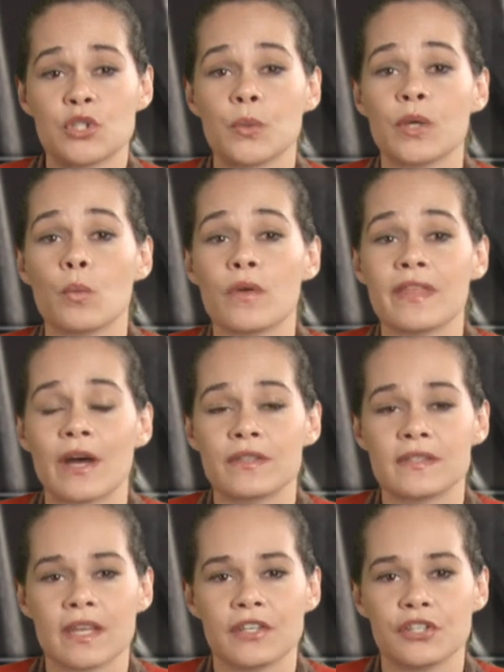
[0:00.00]
doing without
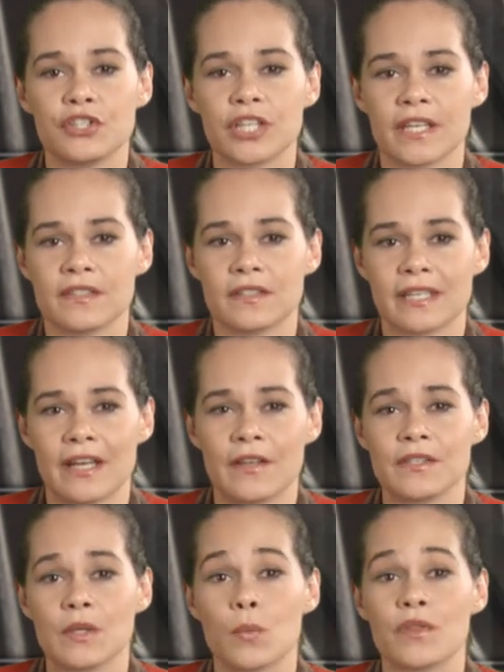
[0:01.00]
center Jason
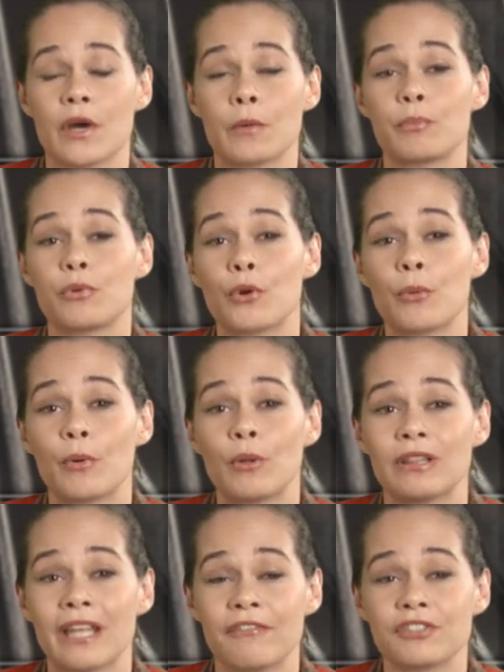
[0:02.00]
Kelce, without Pro
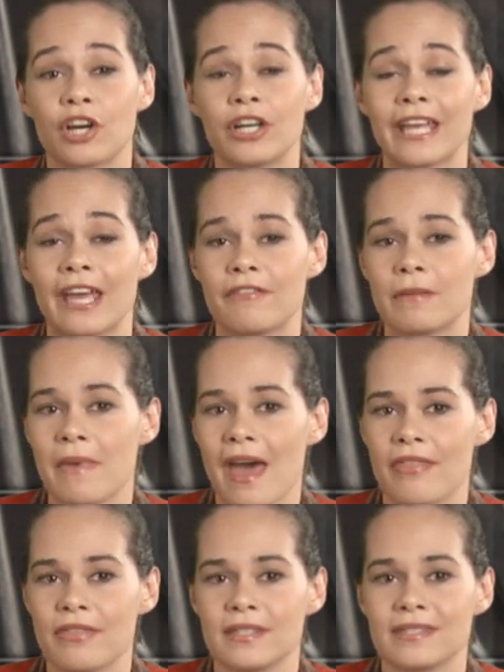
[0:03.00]
Bowl left guard Evan
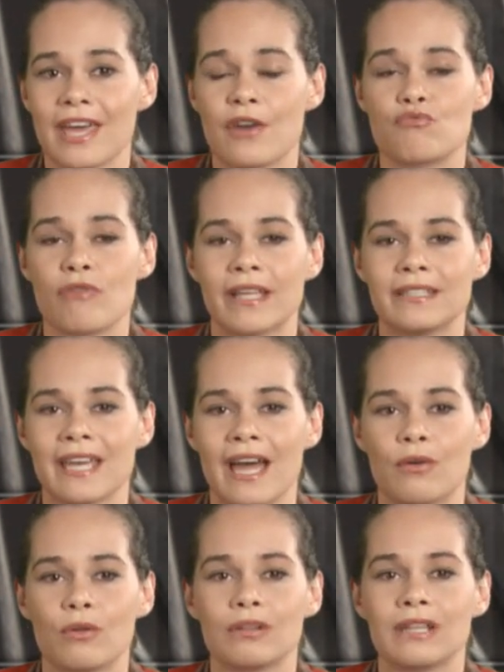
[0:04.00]
Mathis, and right
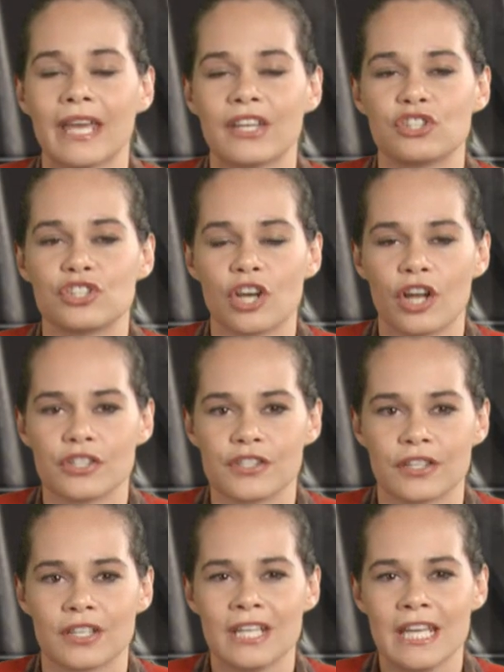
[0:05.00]
tackle Lane
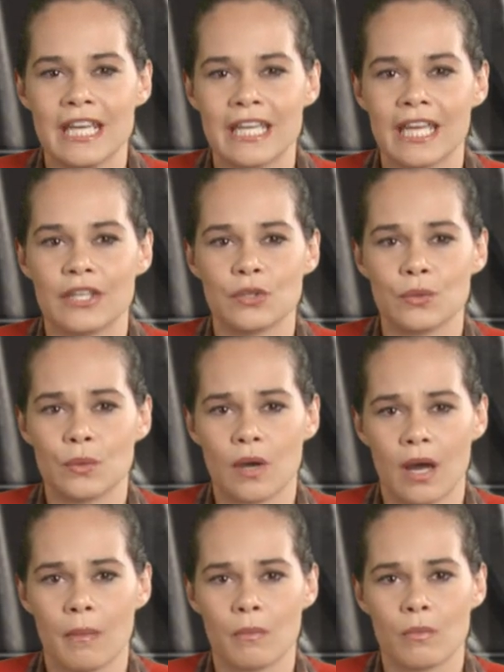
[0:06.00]
Johnson? Can you
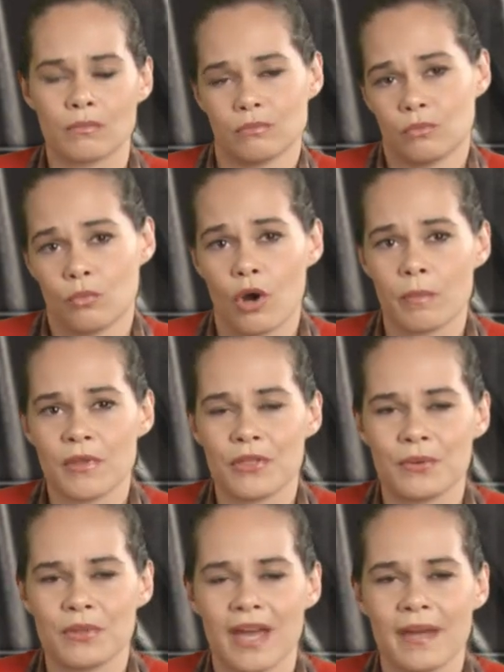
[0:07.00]
um, walk me
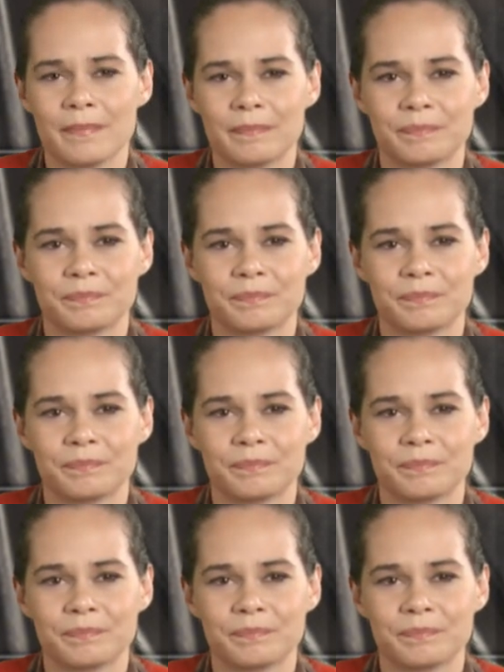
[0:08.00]
through that?